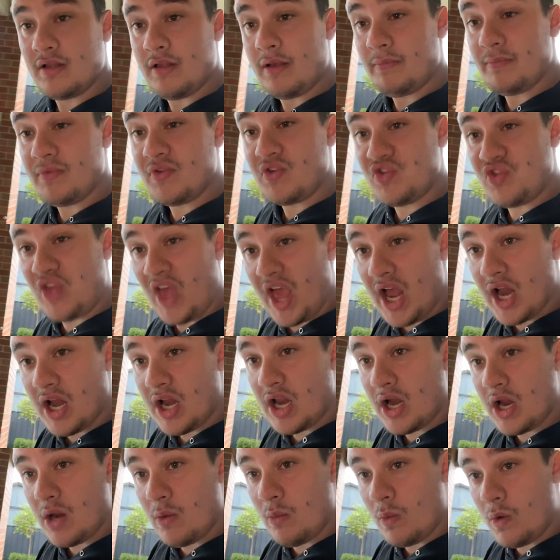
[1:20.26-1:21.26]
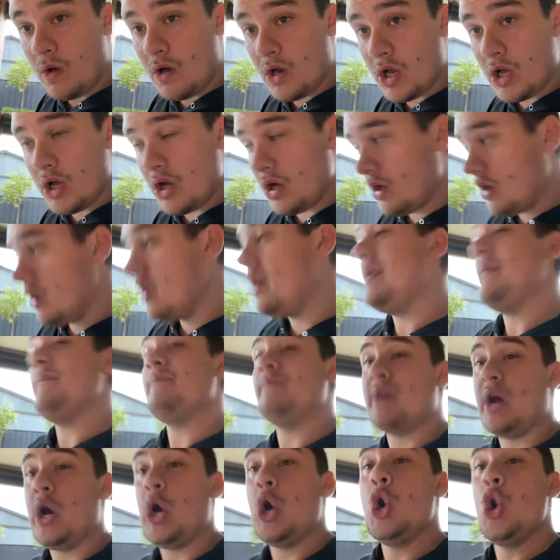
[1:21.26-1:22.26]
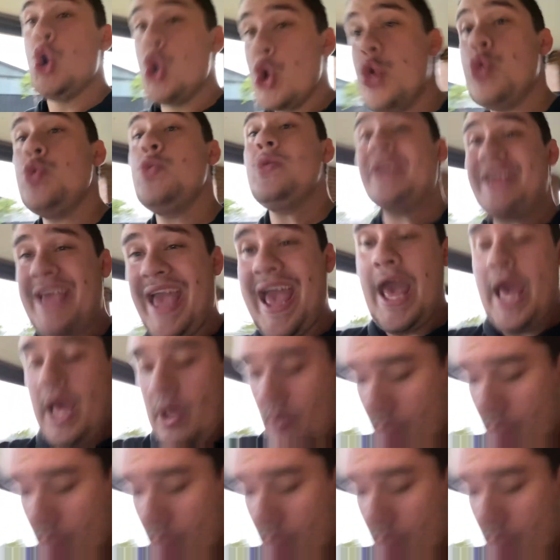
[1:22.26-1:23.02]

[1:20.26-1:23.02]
I'm standing in water, but who cares?